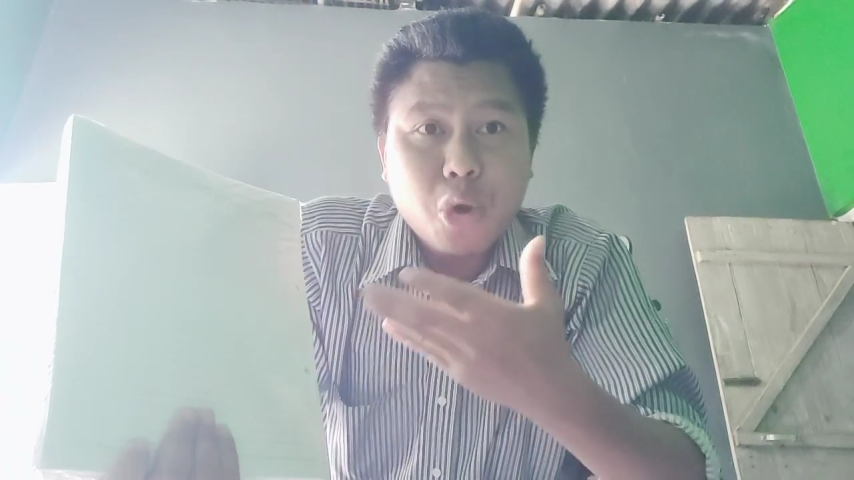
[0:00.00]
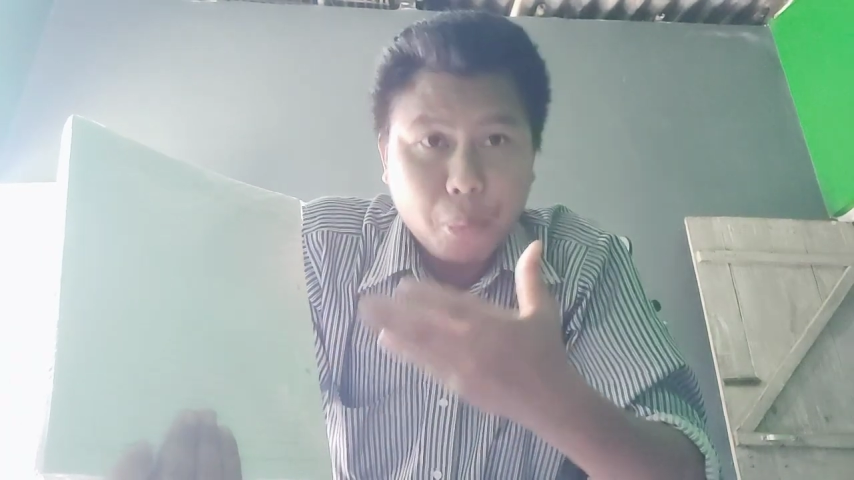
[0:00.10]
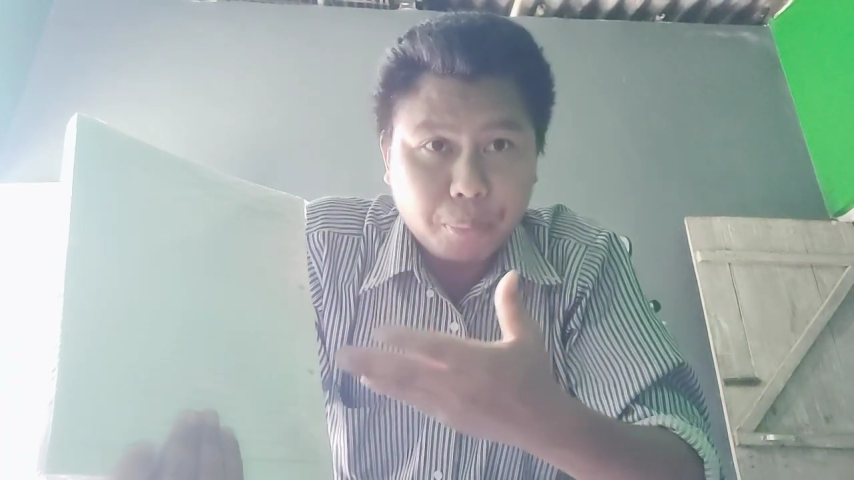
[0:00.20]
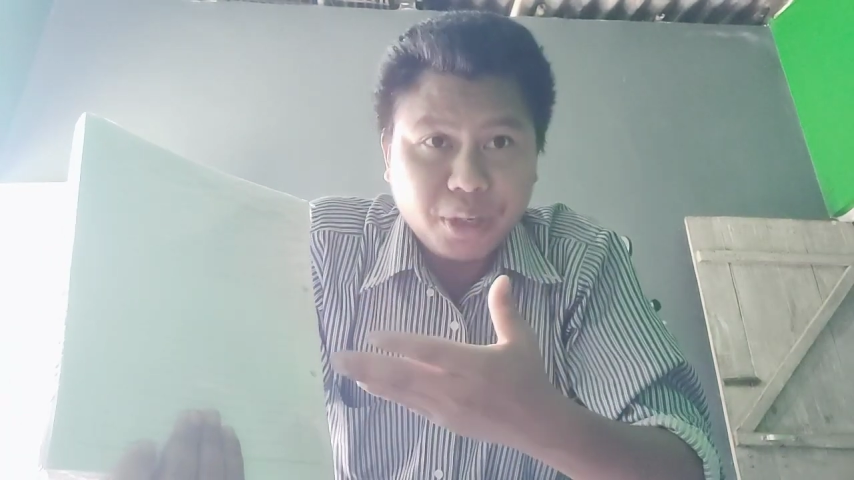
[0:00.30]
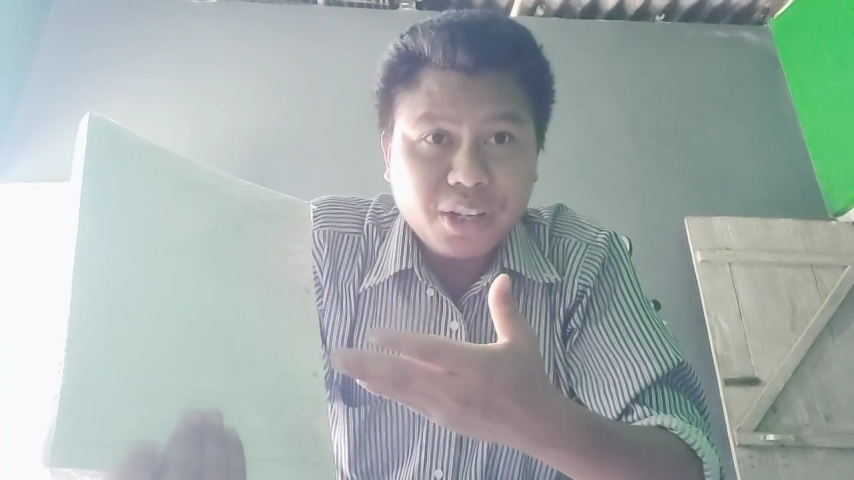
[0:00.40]

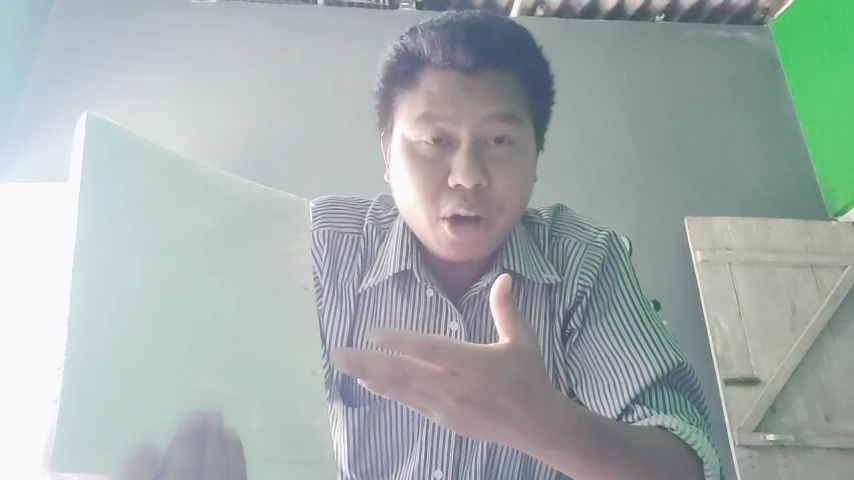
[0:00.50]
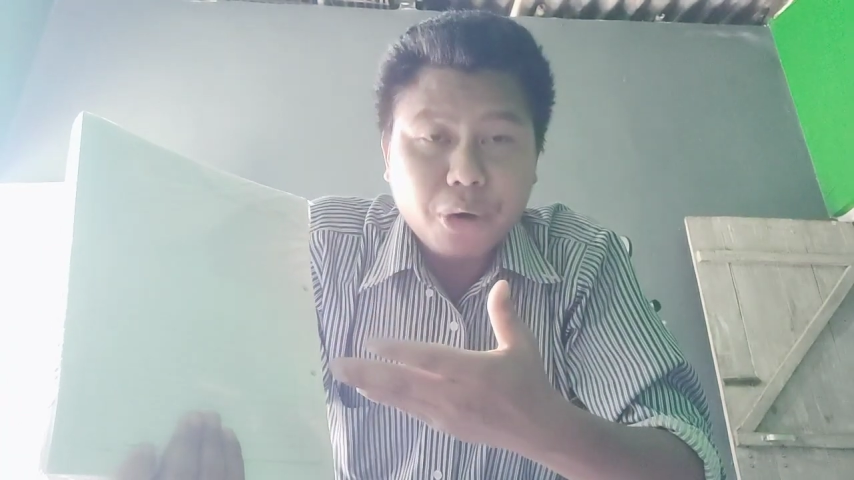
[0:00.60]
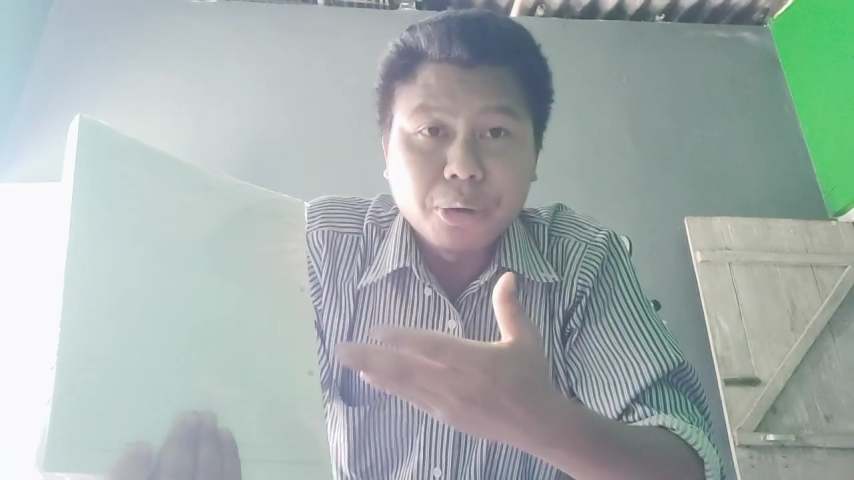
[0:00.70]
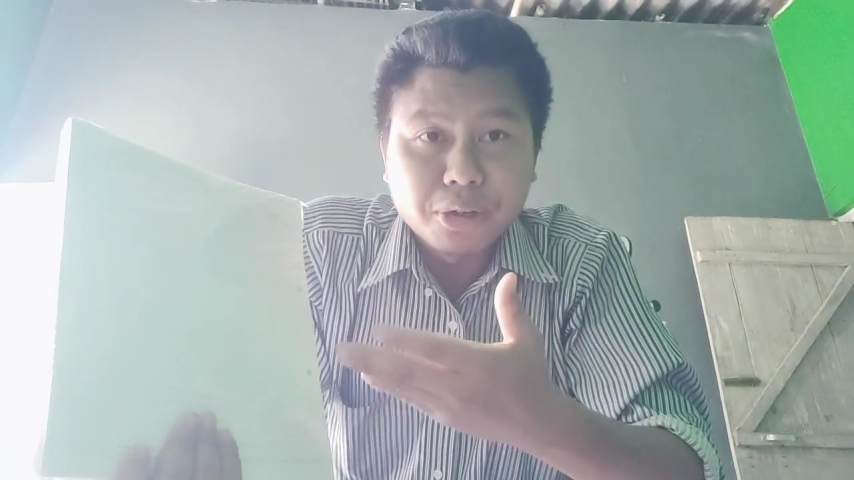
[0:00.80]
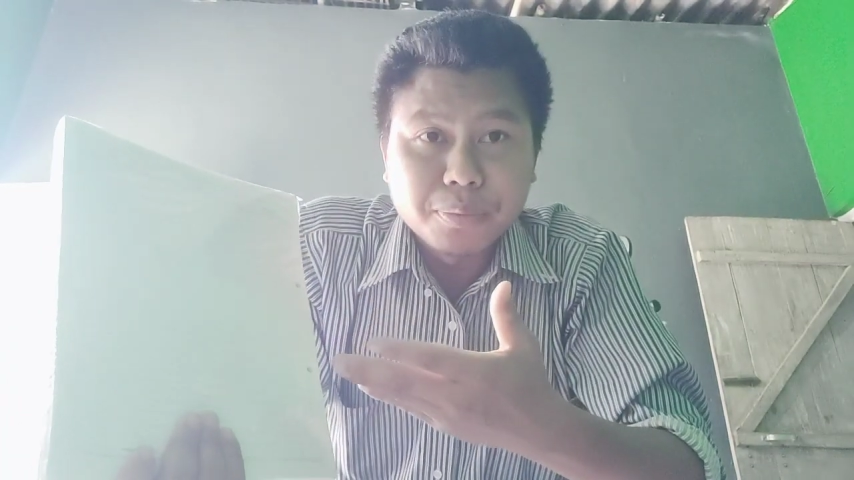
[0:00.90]
copy
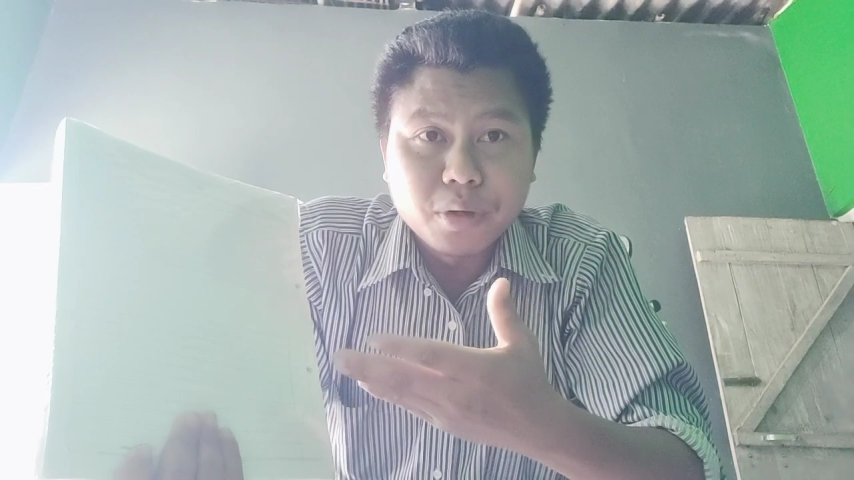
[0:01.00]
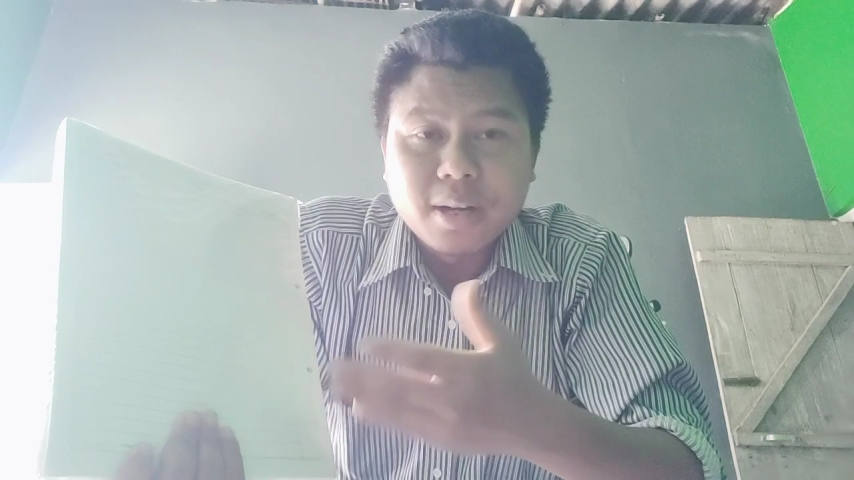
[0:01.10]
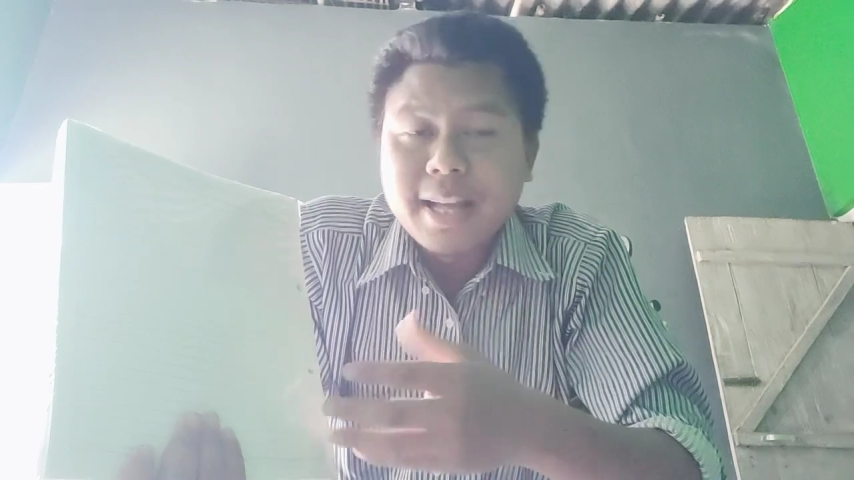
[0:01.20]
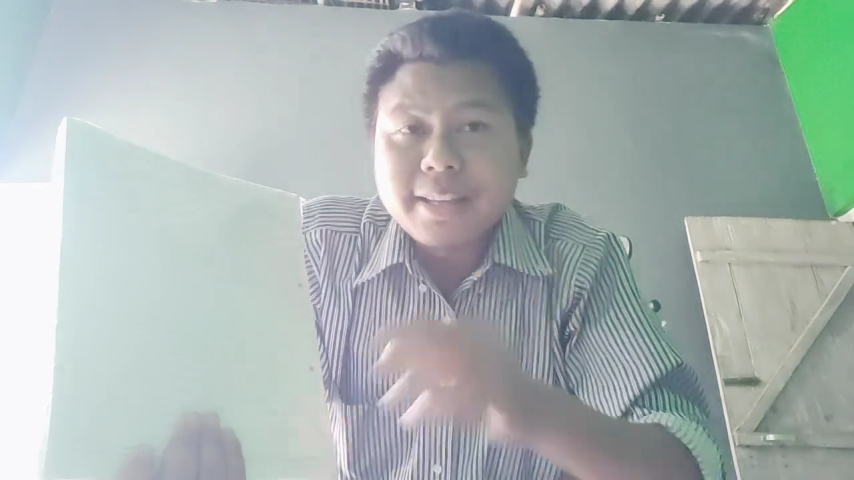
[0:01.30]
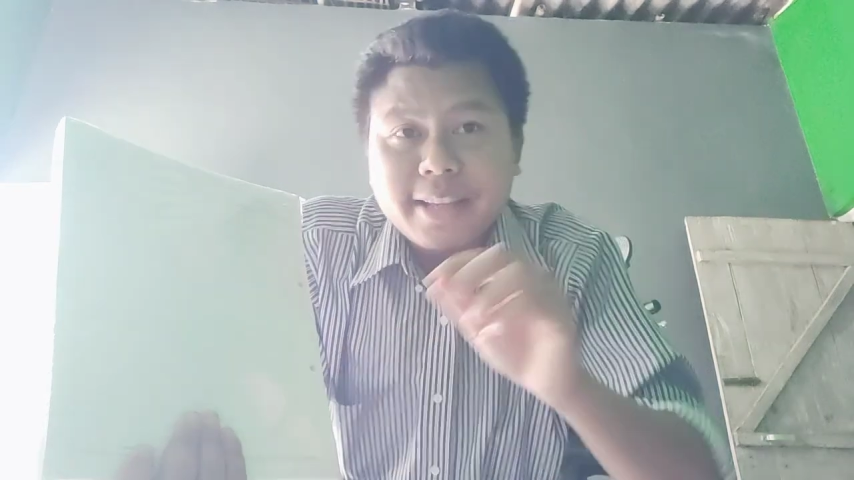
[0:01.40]
or notebook